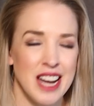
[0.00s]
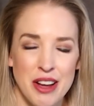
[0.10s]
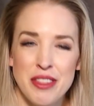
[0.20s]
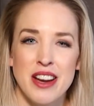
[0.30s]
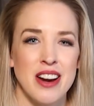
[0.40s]
get
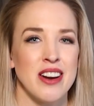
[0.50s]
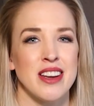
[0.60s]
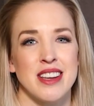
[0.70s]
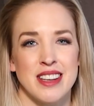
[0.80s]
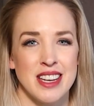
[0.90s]
out there,
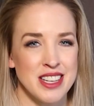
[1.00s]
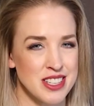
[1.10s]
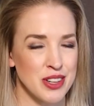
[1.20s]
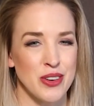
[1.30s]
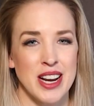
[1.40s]
get
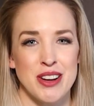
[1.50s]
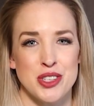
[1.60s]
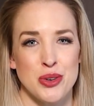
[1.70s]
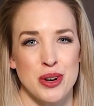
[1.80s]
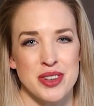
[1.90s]
into the great
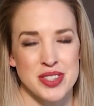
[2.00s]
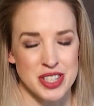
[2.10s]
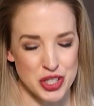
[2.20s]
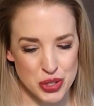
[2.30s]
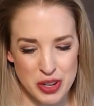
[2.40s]
outdoors,
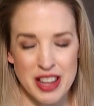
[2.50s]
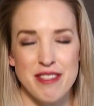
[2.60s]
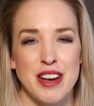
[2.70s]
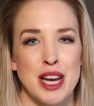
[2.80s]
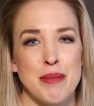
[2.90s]
enjoy
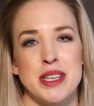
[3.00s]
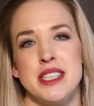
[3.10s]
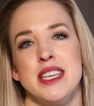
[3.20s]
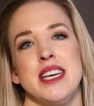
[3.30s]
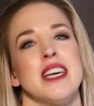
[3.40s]
that vitamin
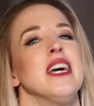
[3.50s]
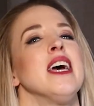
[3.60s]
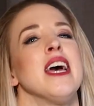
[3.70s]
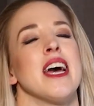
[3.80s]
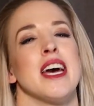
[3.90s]
D,
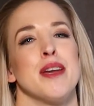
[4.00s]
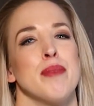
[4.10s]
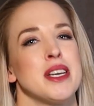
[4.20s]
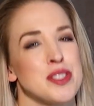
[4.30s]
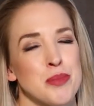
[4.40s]

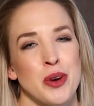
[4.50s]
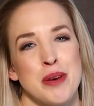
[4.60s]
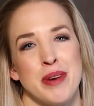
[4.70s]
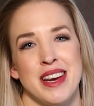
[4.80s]
and make some great